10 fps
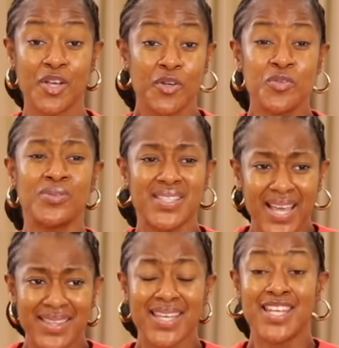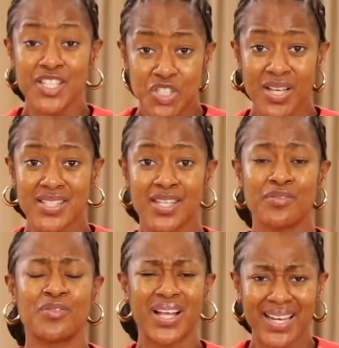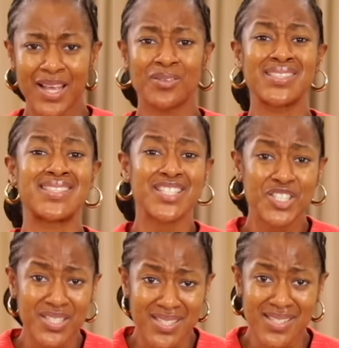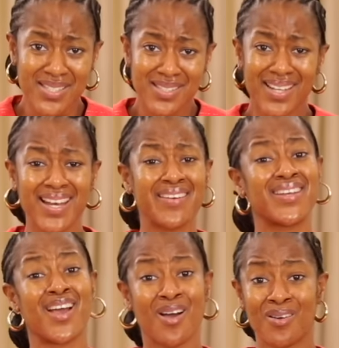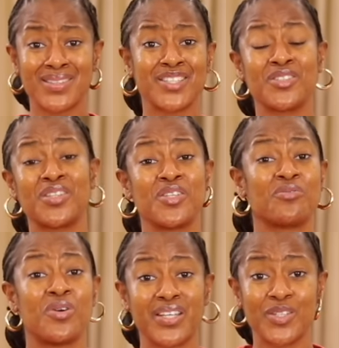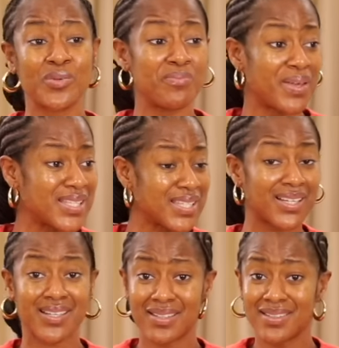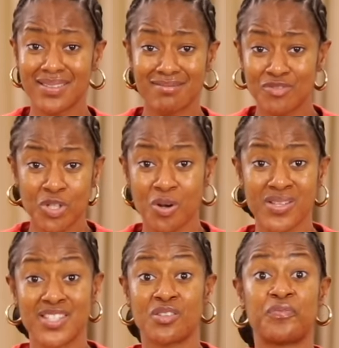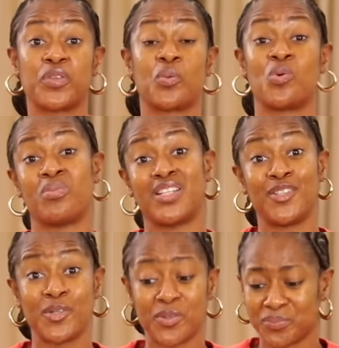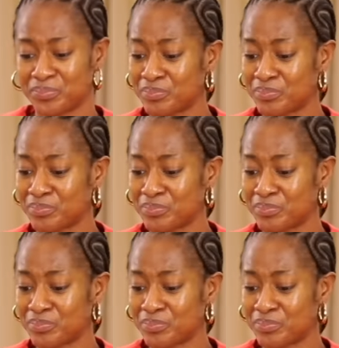You take the initiative, clear out the dishes, clear it out. There's nothing wrong in doing basic chores. It's not for the woman alone.